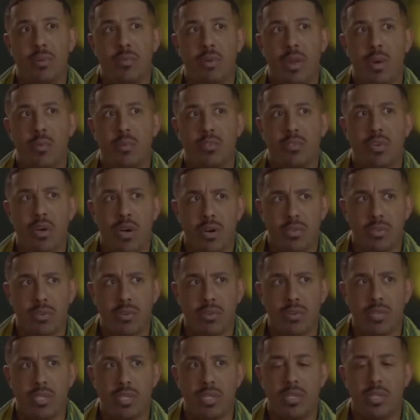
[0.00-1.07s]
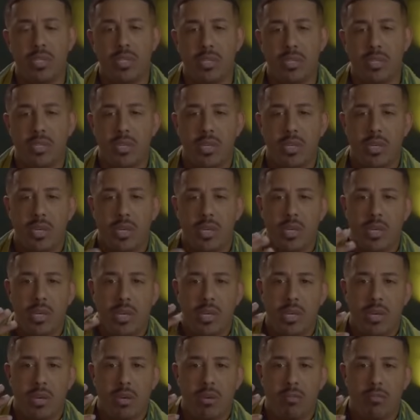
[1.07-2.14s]
when I would talk to her, she just,
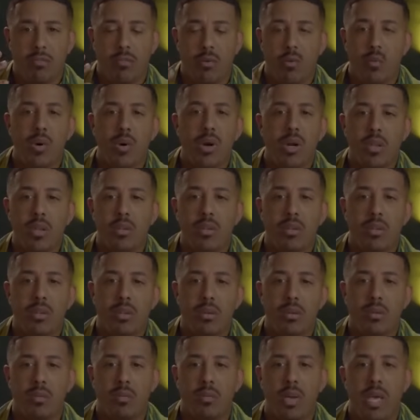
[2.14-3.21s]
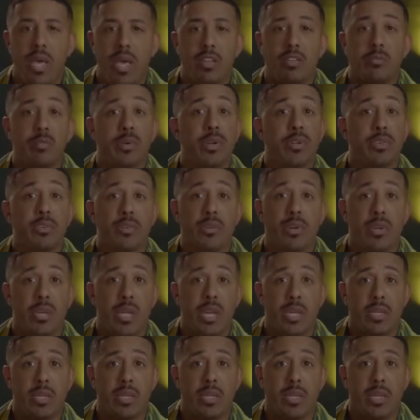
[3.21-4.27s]
for one, we had a spiritual
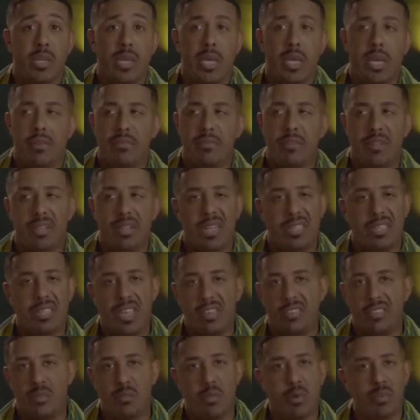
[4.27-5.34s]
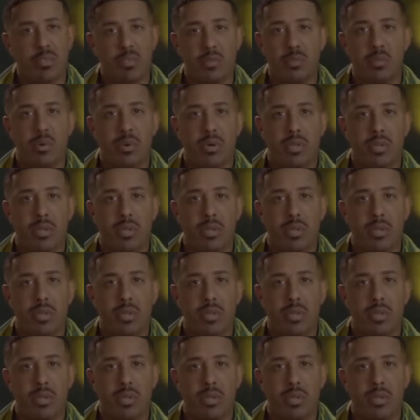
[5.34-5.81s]
connection, and I feel like that's the most important